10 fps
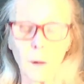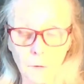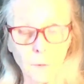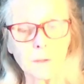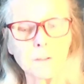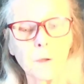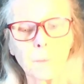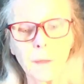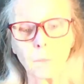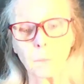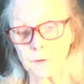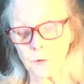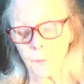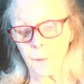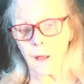what criteria
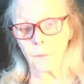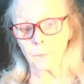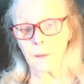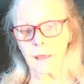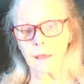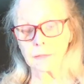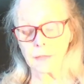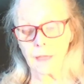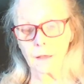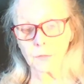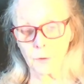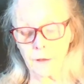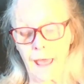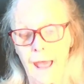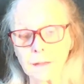we
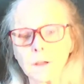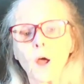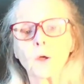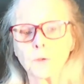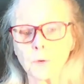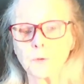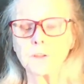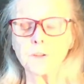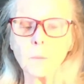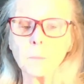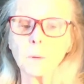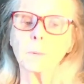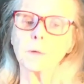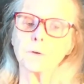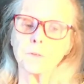look at to
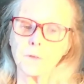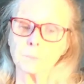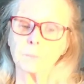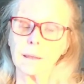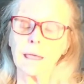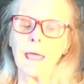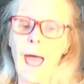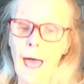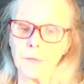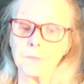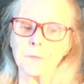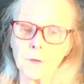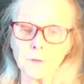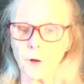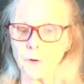determine whether somebody has
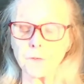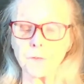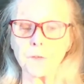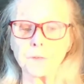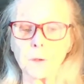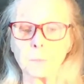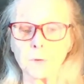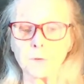narcissistic